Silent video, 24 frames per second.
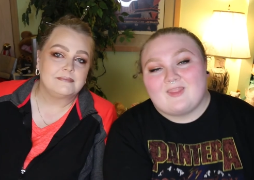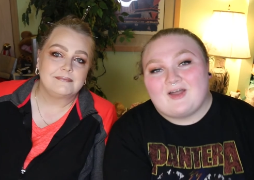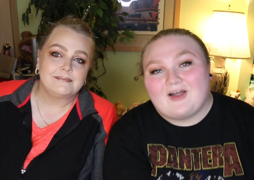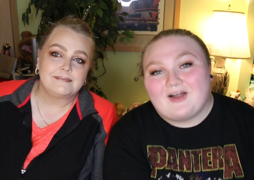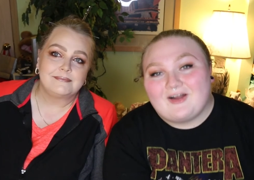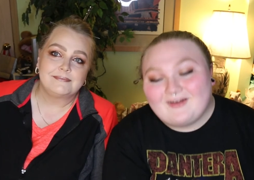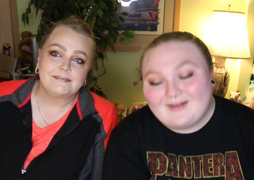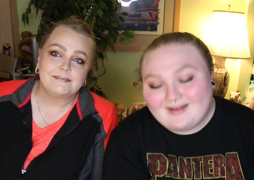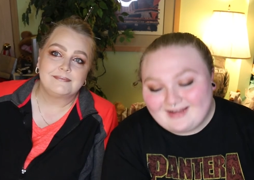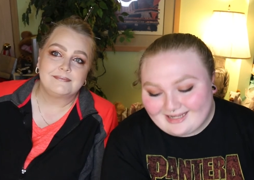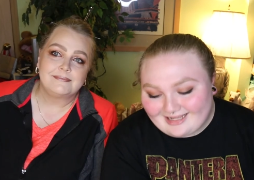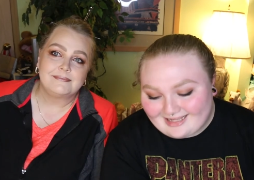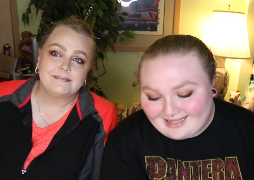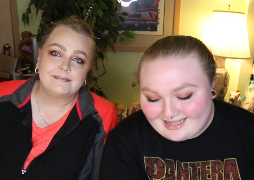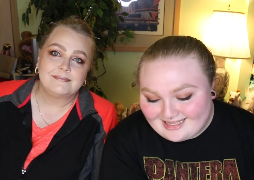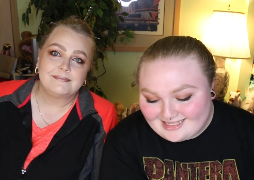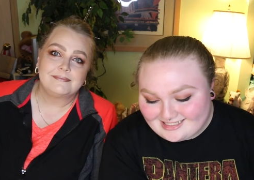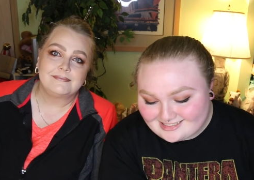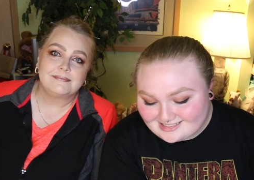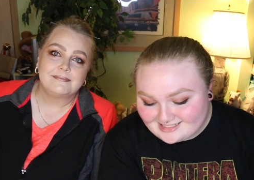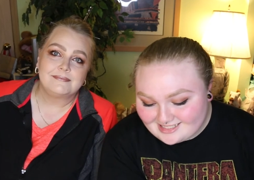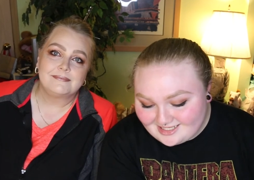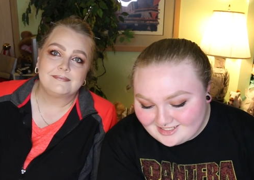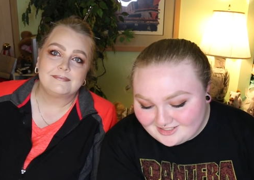Speaker 1: All right,
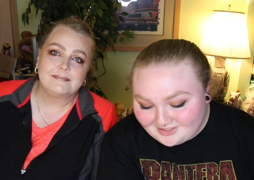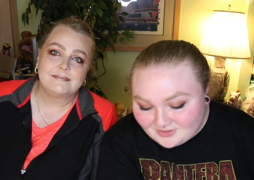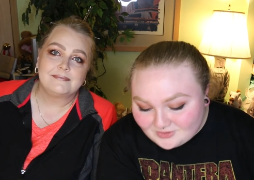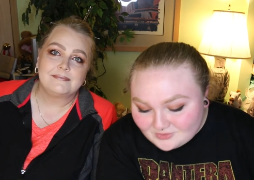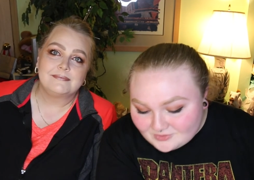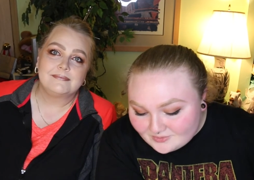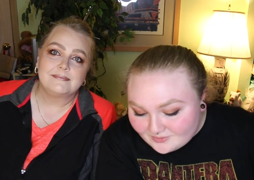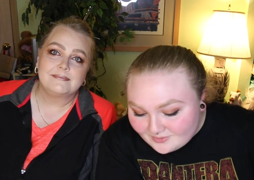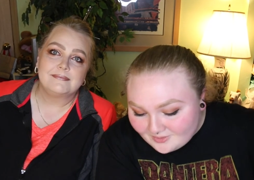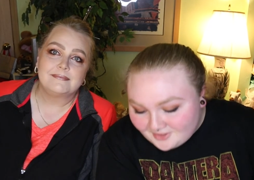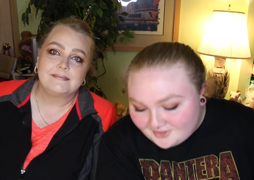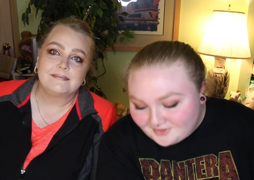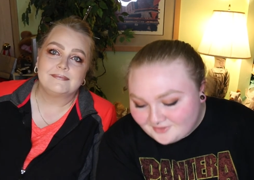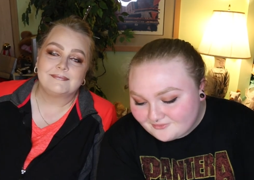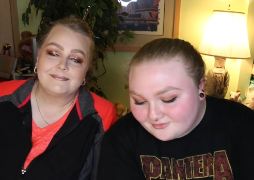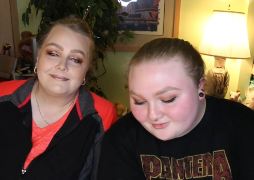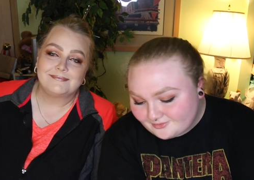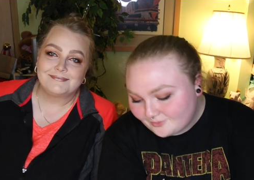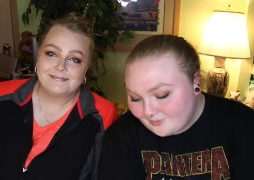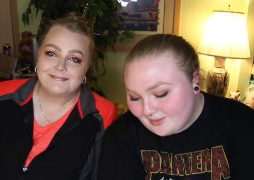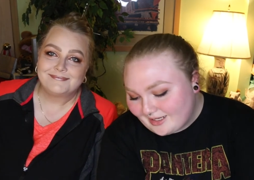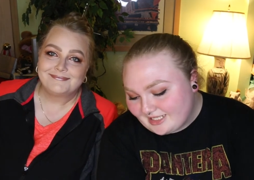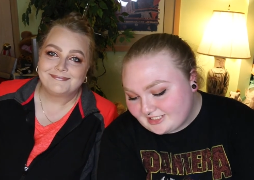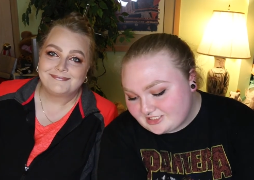guys. Thank you
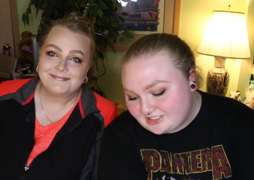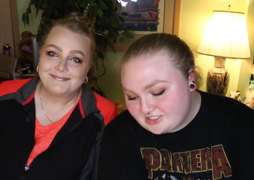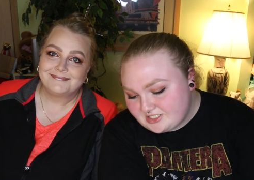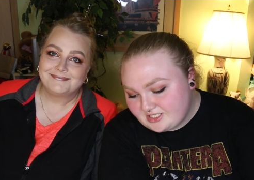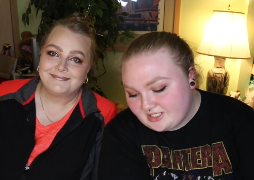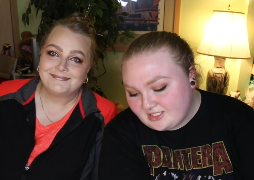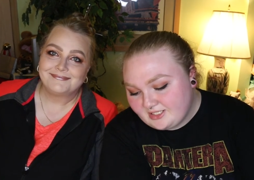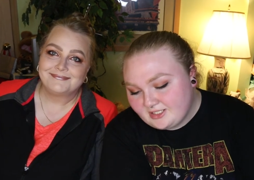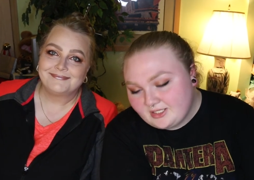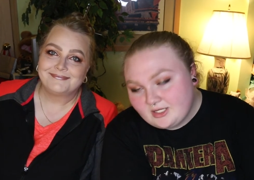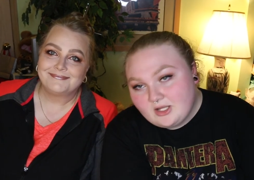for watching.